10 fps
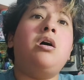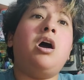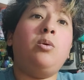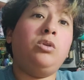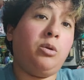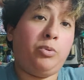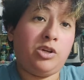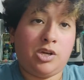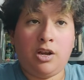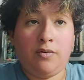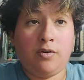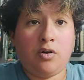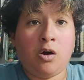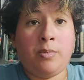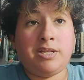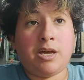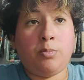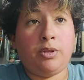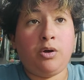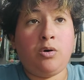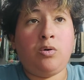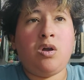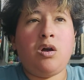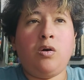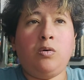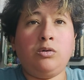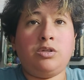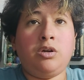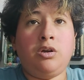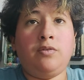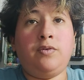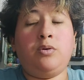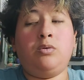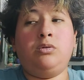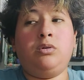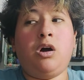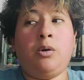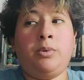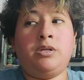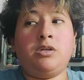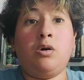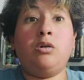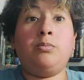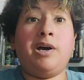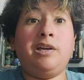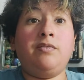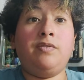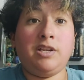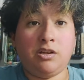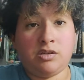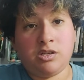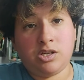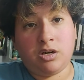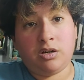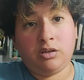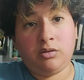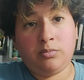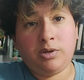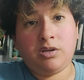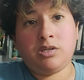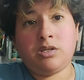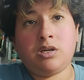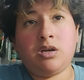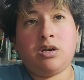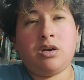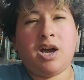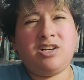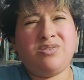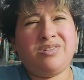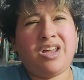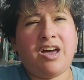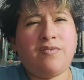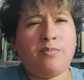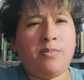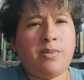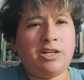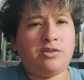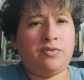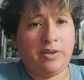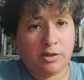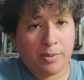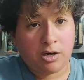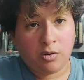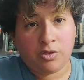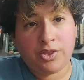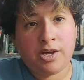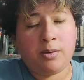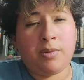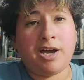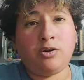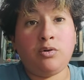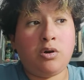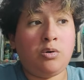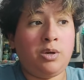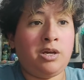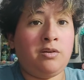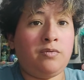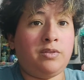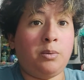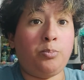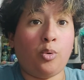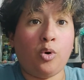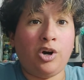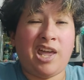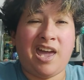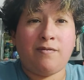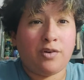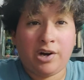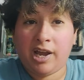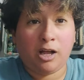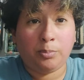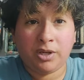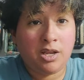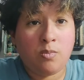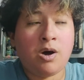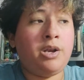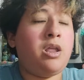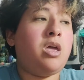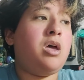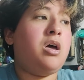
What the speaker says: I will appreciate if you comment down below. Also, if you could comment on my videos in general, because I don't have much feedback on them. I don't know if the board ever helped anyone,